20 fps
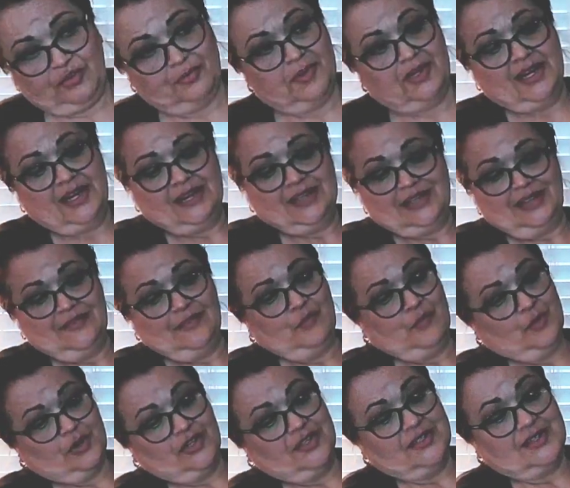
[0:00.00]
from the
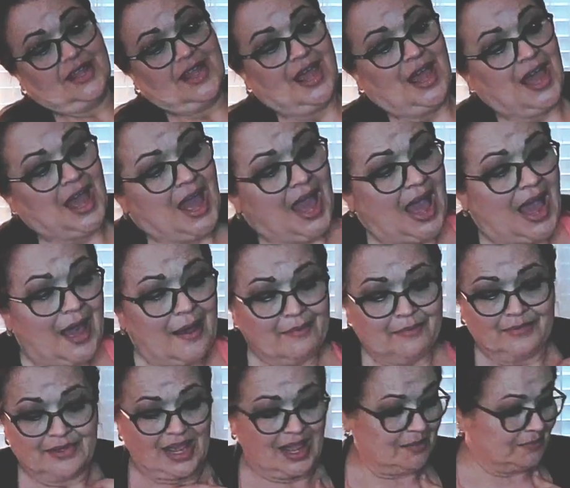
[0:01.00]
1940s, I'm,
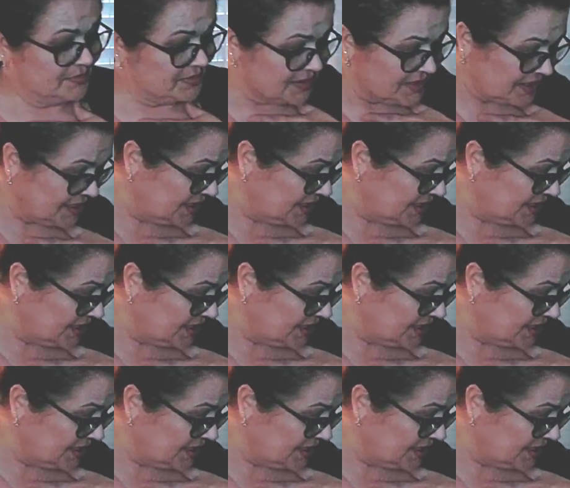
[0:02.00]
I'm